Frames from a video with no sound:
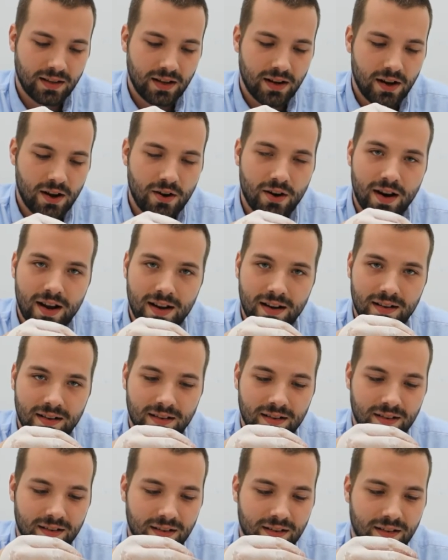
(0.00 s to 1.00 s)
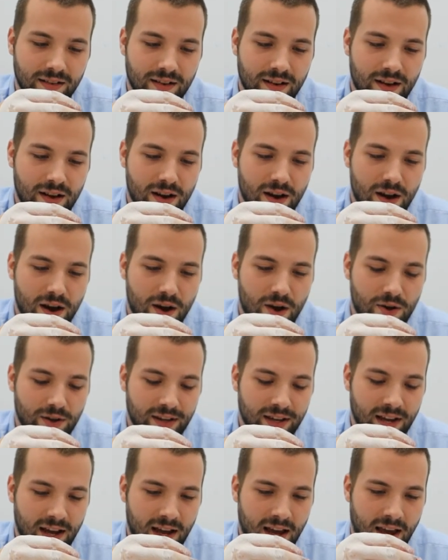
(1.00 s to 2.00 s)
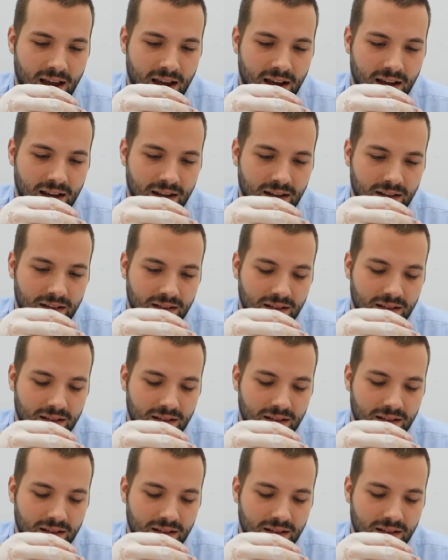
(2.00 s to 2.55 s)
All right? Okay.